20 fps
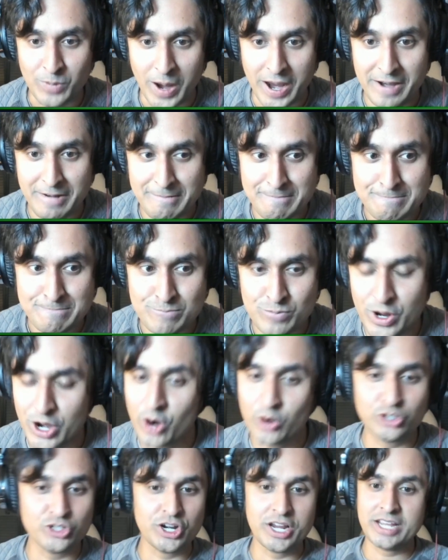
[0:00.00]
Right? We
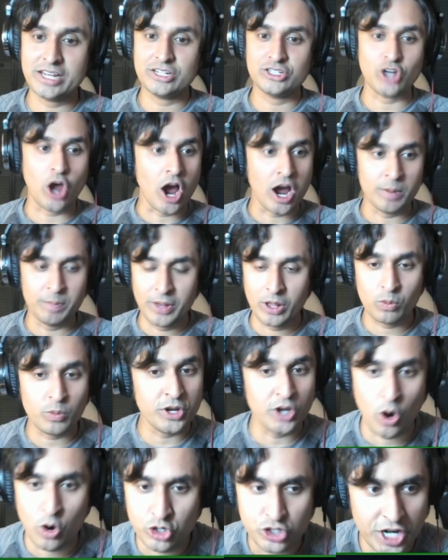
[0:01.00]
don't drink dog
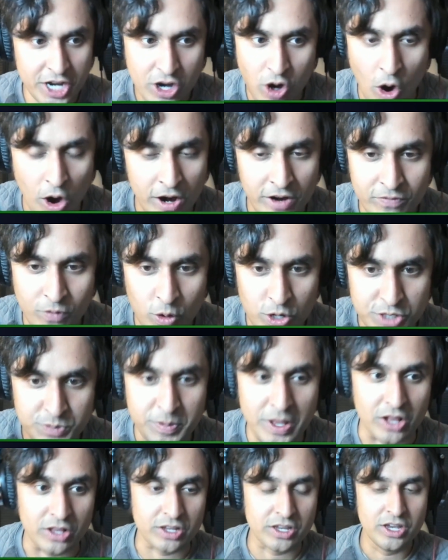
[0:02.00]
milk. We don't drink
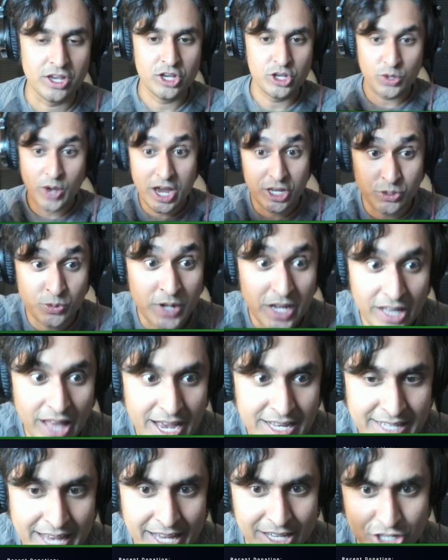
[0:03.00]
carnivore's milk. You guys
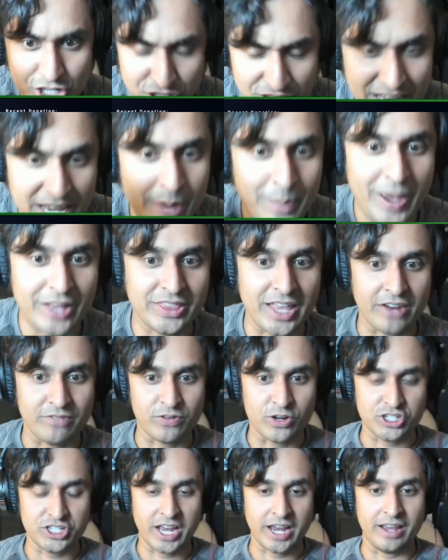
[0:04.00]
realize that? Just think about
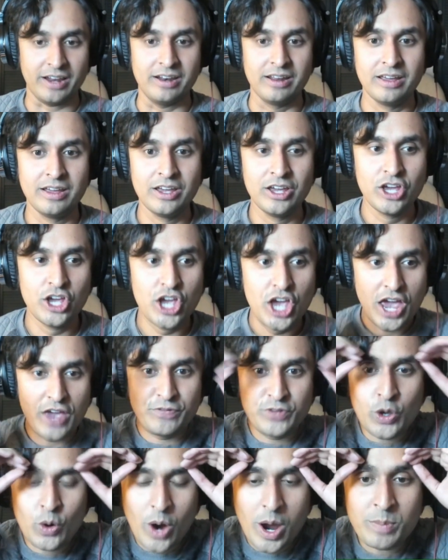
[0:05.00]
that for a second.
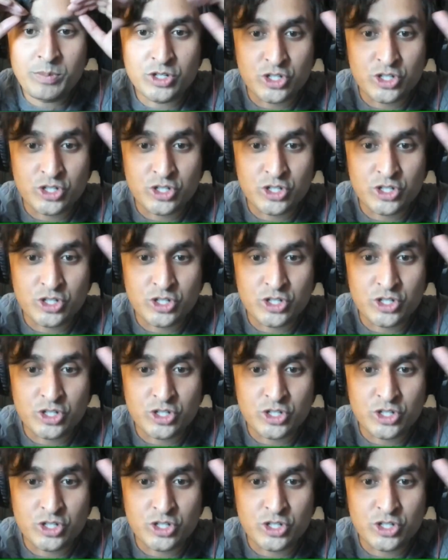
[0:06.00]
If you